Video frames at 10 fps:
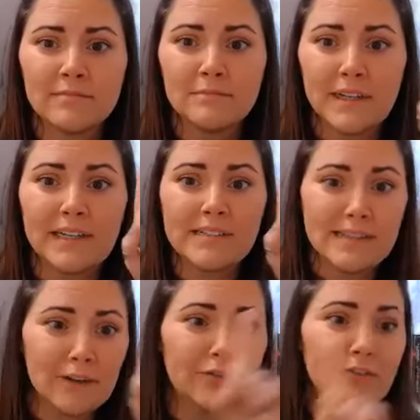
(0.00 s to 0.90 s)
because
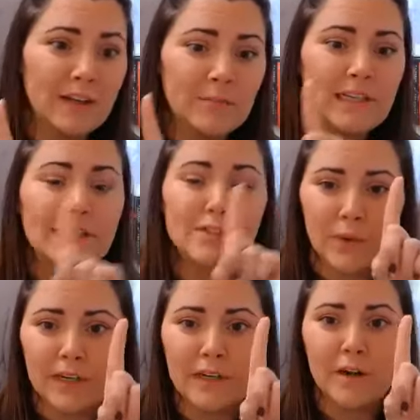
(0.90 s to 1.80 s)
their family is
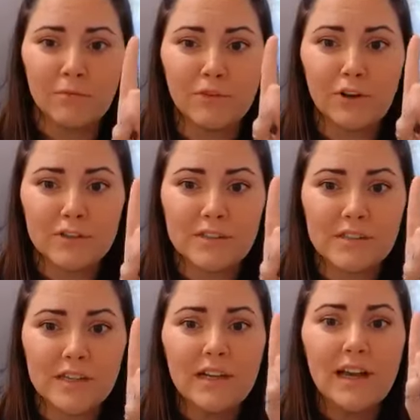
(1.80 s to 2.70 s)
going to come
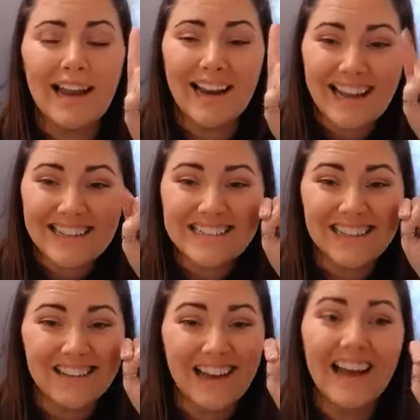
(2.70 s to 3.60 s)
first and i asked
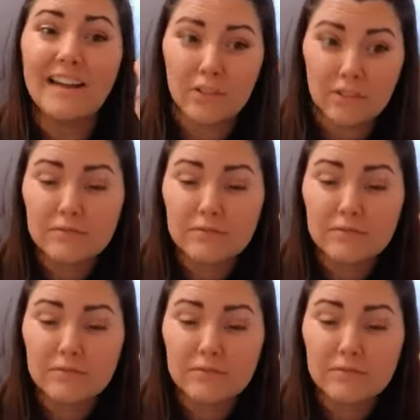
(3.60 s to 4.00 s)
a, i